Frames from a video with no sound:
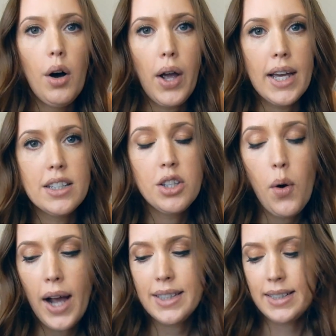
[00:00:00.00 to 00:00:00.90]
Okay,
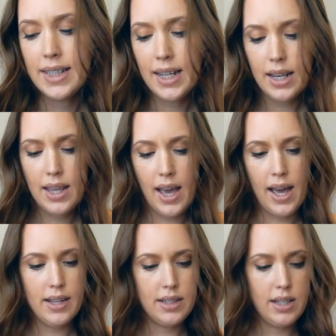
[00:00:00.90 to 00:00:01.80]
so I did
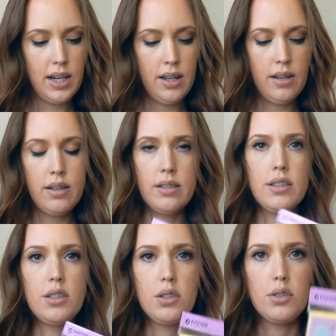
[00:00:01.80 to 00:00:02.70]
get
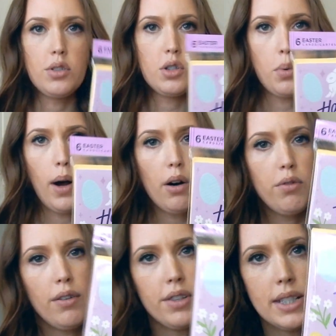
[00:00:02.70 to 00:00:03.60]

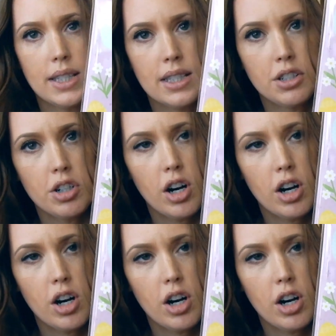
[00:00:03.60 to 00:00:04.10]
twelve of these Easter